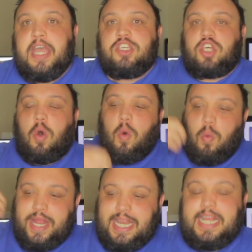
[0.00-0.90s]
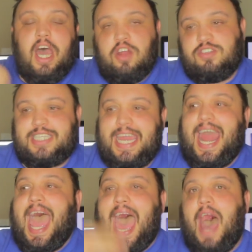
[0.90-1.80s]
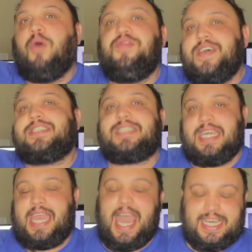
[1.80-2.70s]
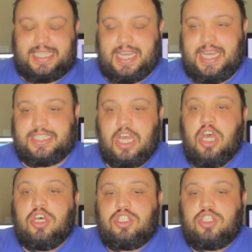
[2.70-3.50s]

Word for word: So we need to understand how this thing escalates.